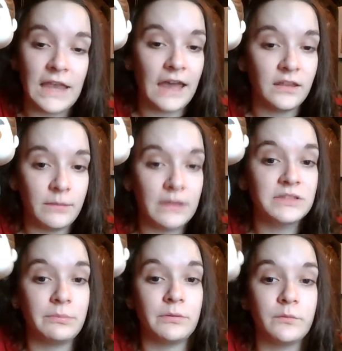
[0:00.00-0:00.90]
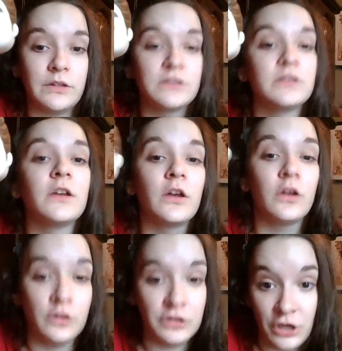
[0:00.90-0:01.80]
They had to make separate ones.
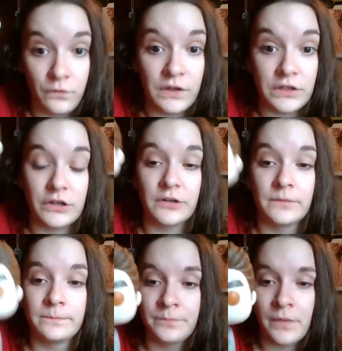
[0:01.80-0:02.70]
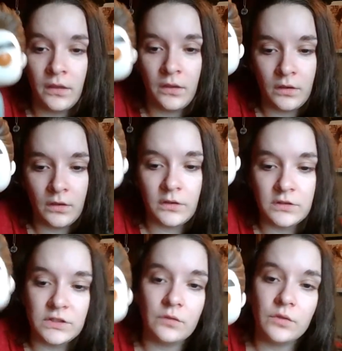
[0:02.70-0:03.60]
Go figure.
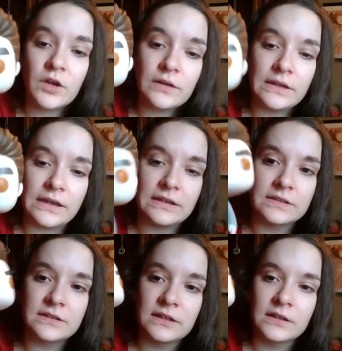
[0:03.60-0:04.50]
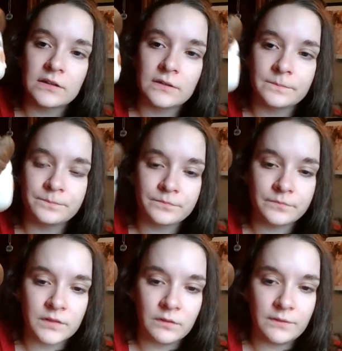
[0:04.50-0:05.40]
So there he is
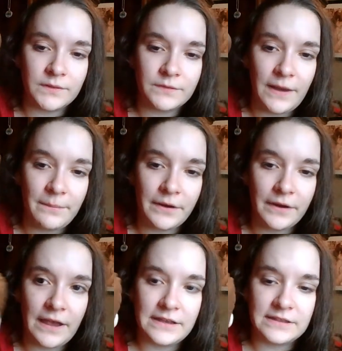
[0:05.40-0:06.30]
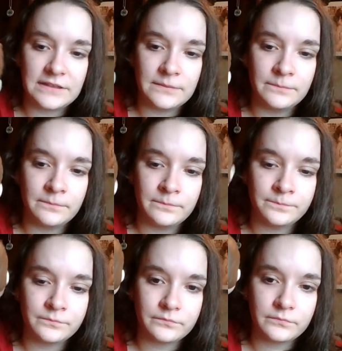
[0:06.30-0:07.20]
with his vampire eyes,
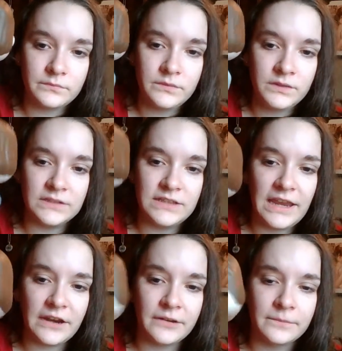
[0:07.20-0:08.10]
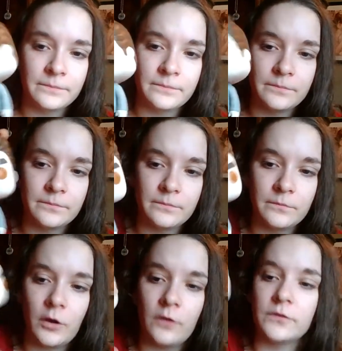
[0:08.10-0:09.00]
his hair.
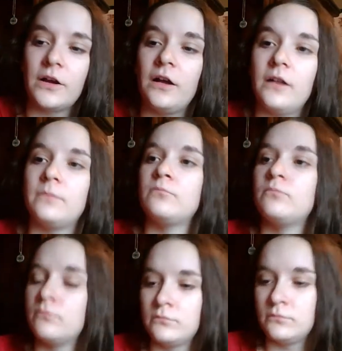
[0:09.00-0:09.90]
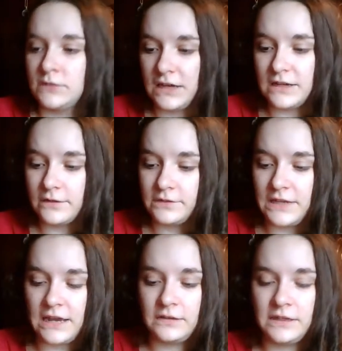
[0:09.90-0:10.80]
Overall, 10 out of
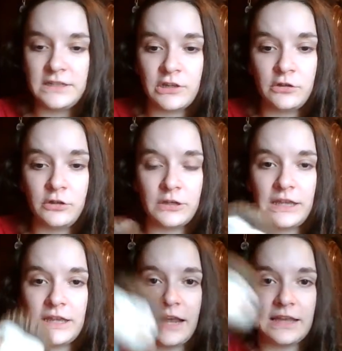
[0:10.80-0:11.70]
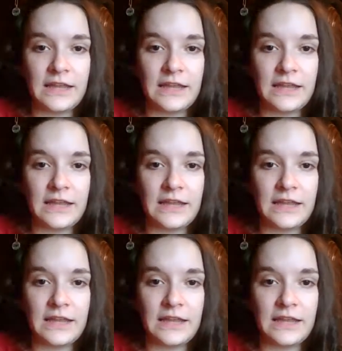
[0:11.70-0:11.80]
10. He's good looking. I